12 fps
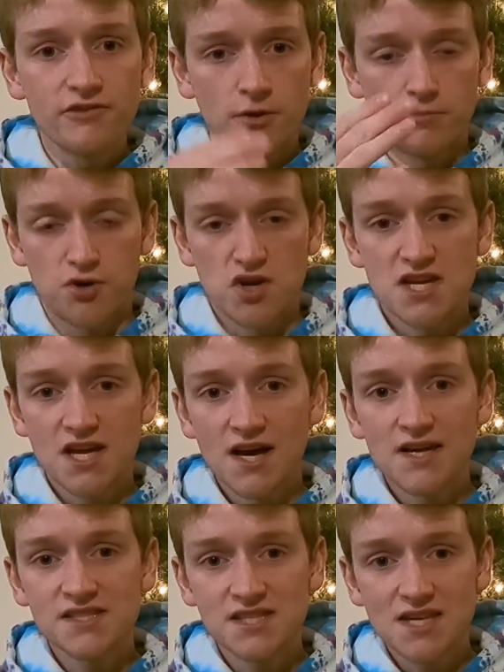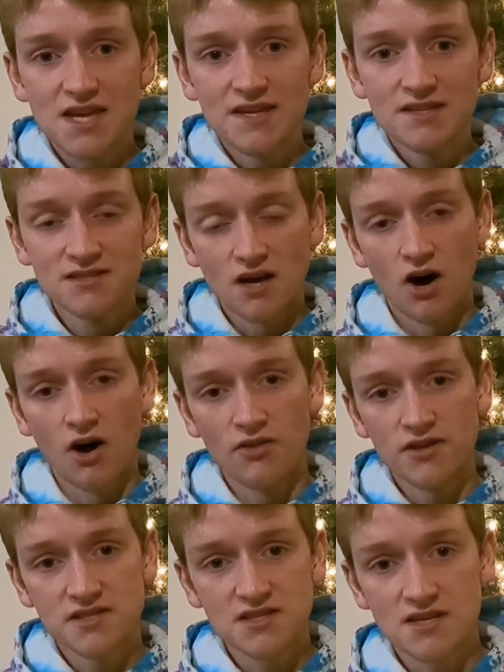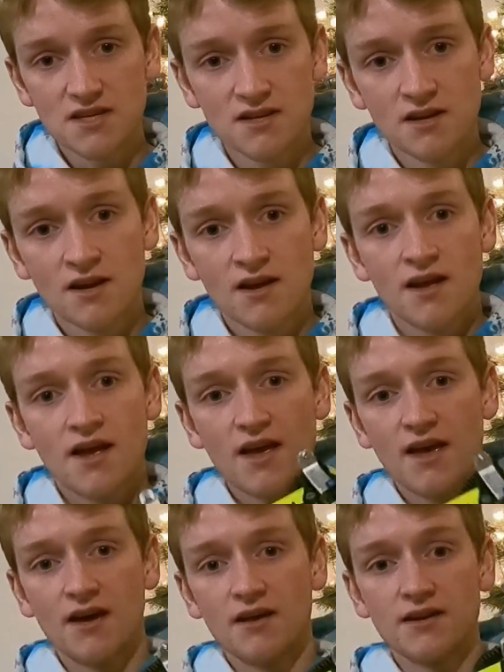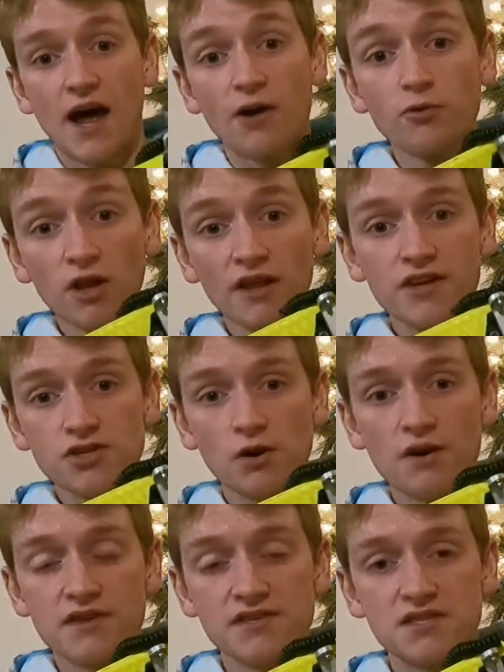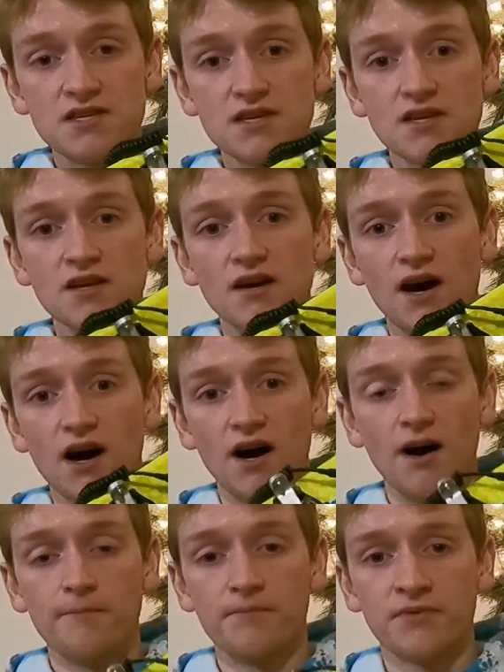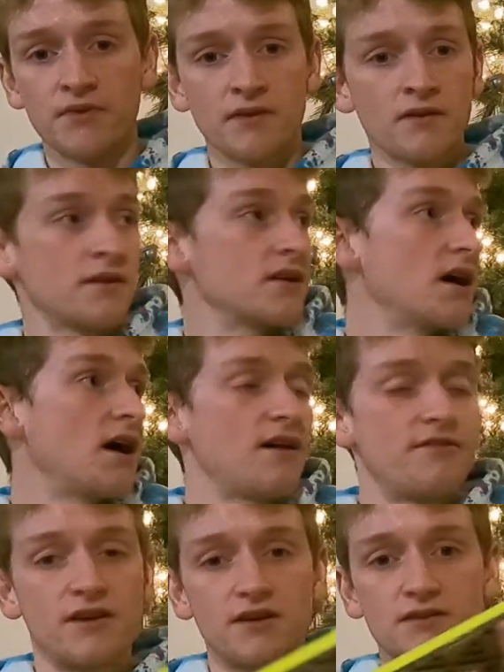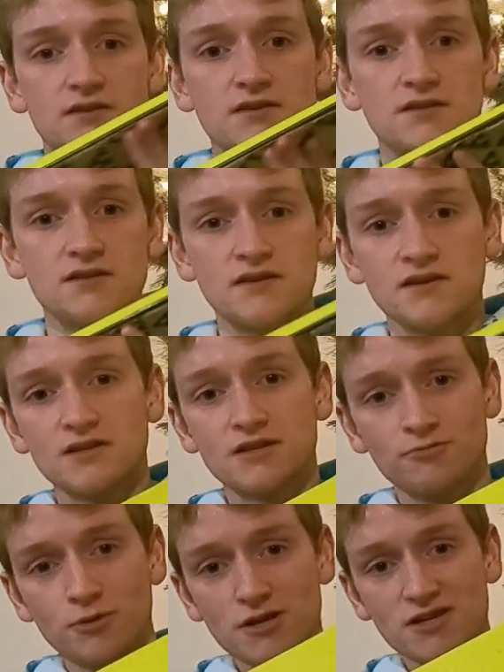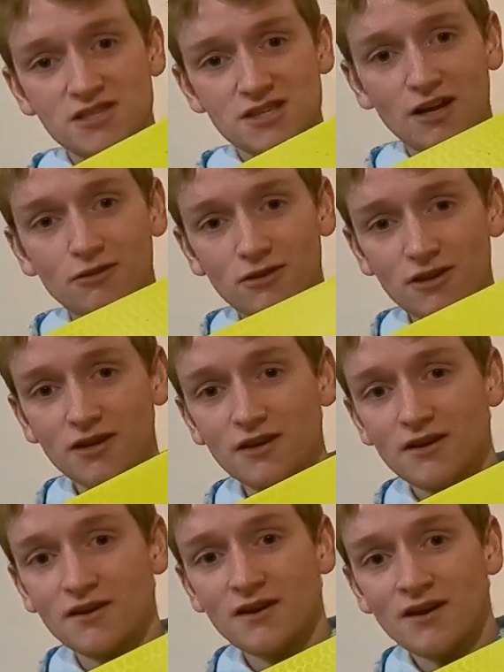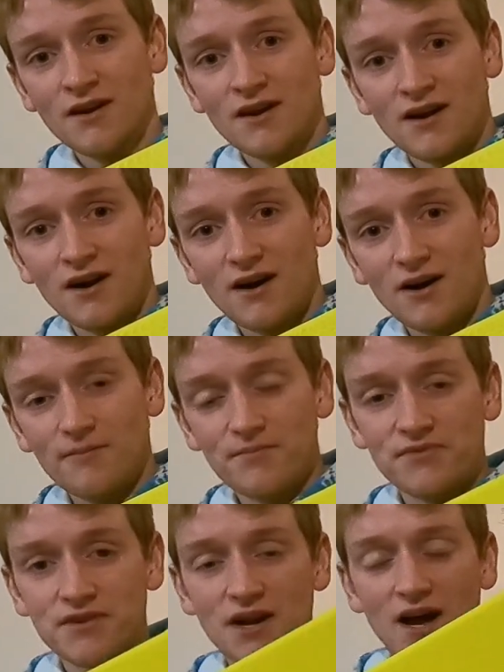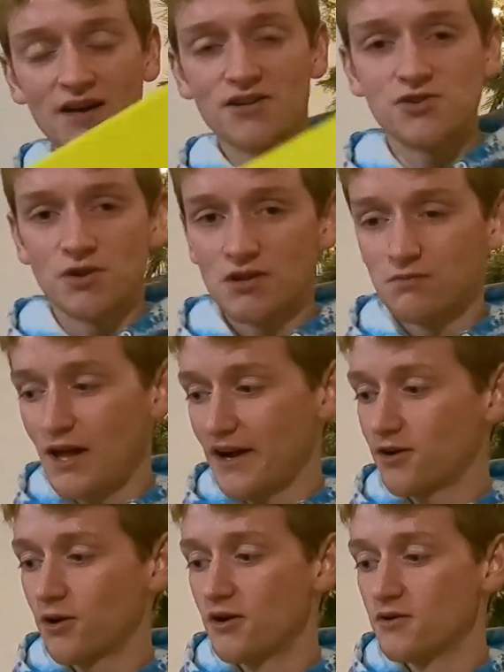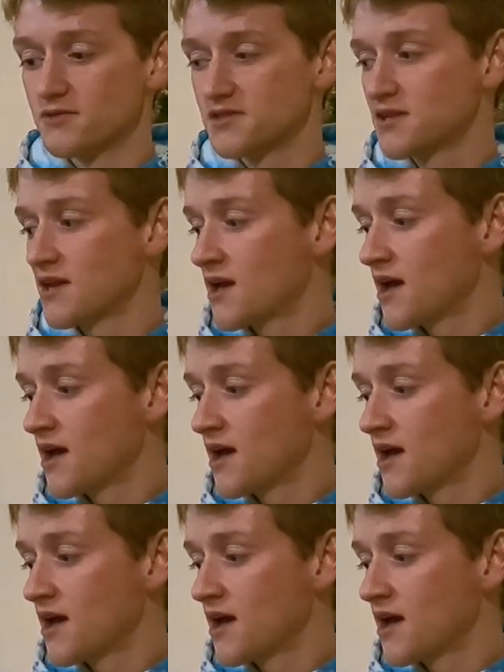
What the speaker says: They're pre-cut skins on the ski, and I really enjoy this ski. I think it's pretty sick looking. I enjoy the Black Crows.